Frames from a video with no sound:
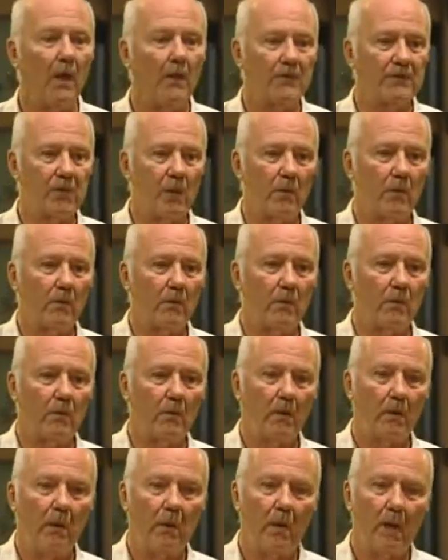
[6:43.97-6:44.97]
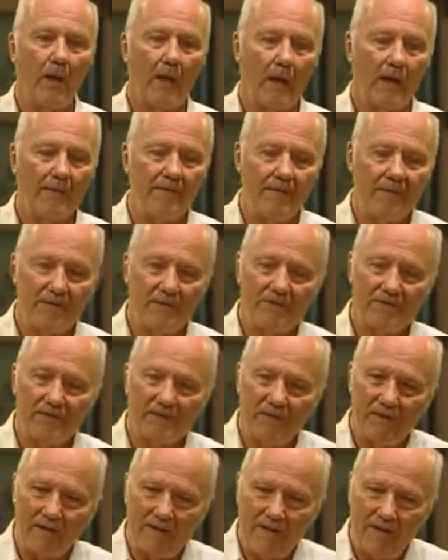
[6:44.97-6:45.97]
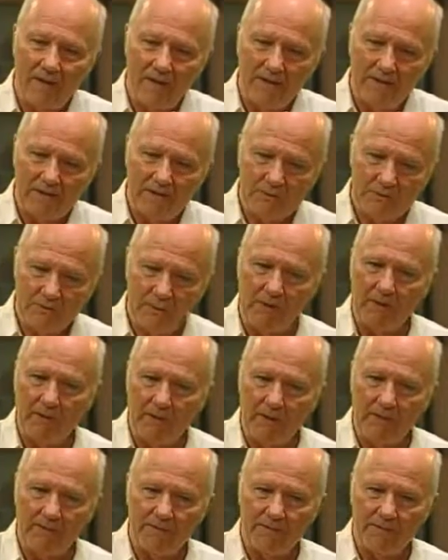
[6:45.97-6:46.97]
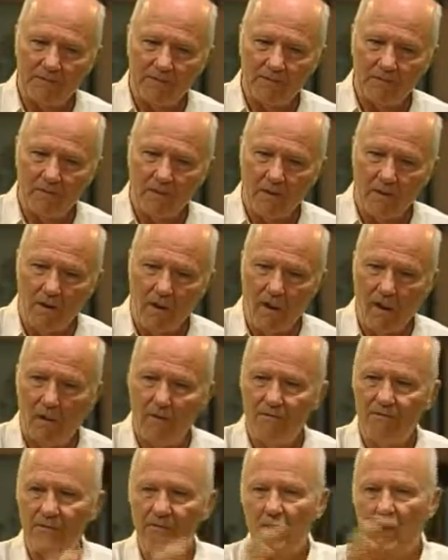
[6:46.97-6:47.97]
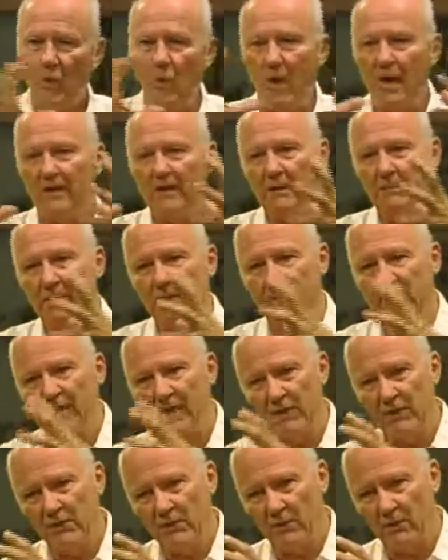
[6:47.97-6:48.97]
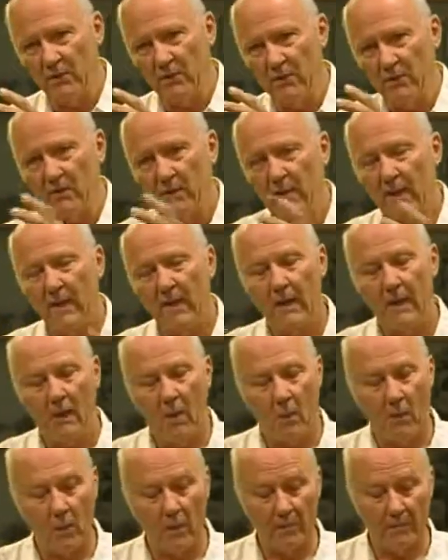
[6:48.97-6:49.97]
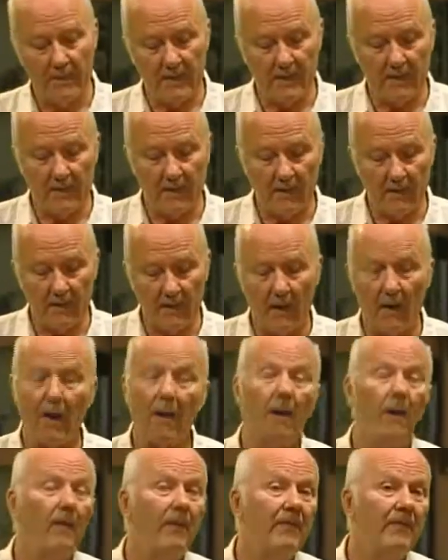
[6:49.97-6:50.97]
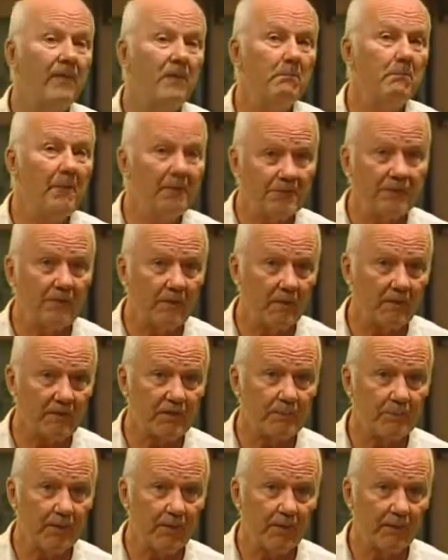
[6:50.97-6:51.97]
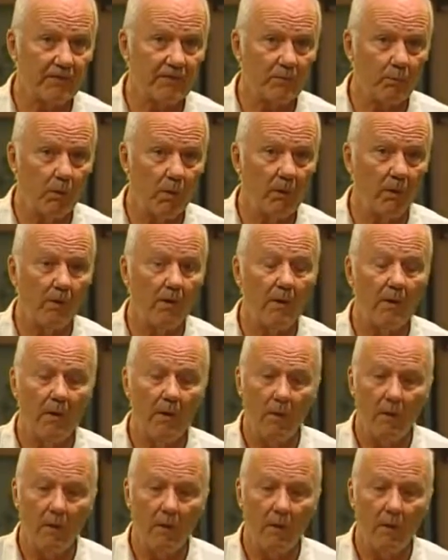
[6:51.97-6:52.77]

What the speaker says: So this experience of the quantum potential would be the mystical experience, where